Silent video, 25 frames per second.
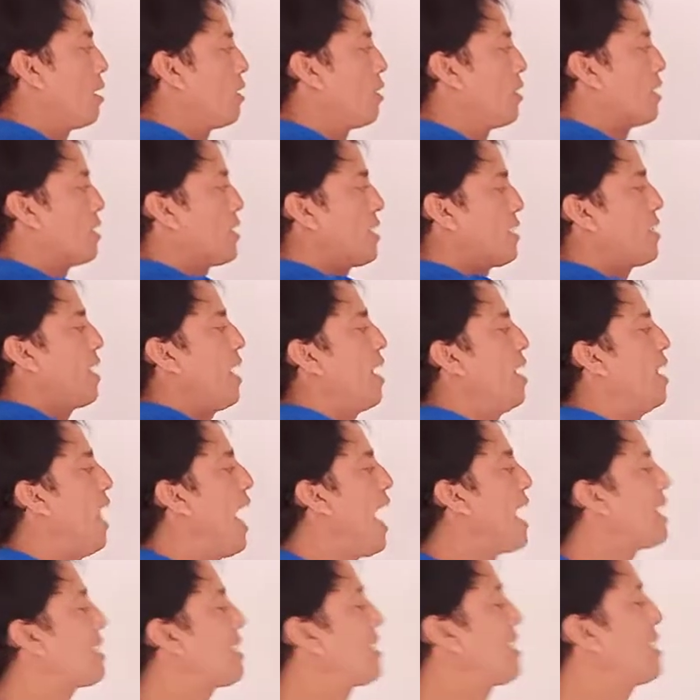This is the
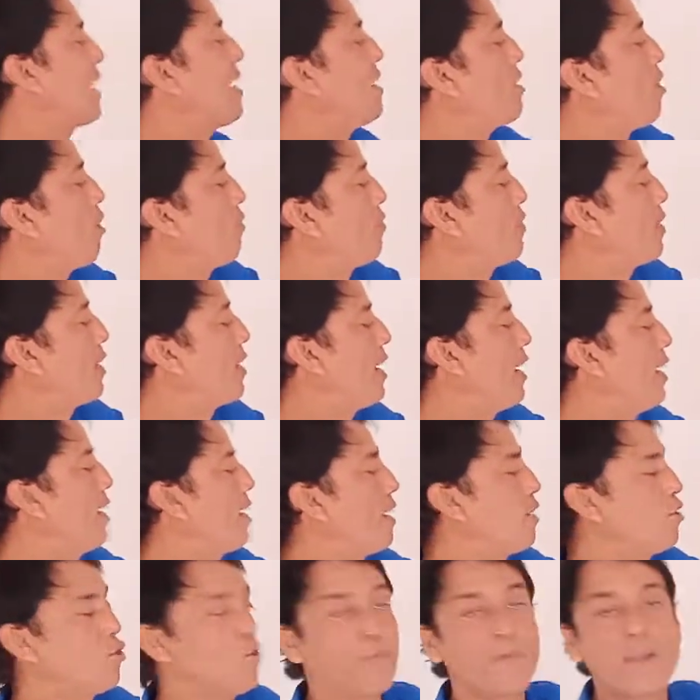last set of the
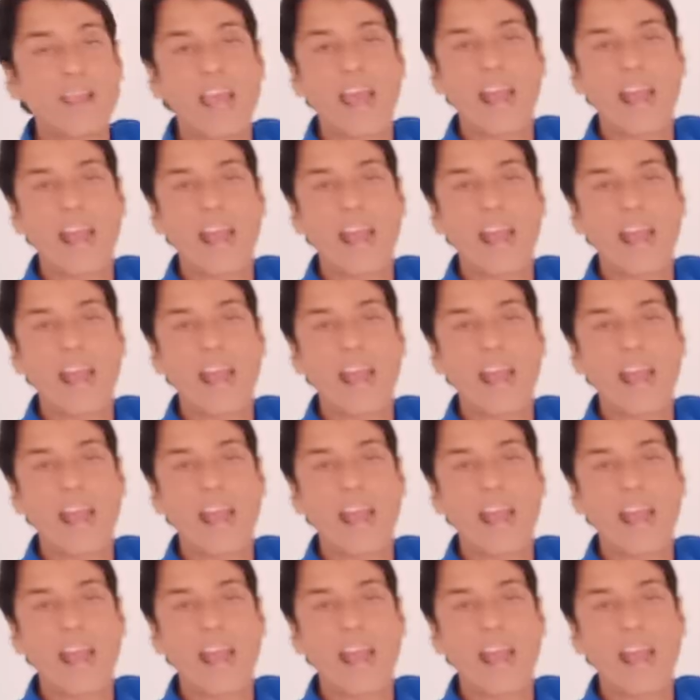data to be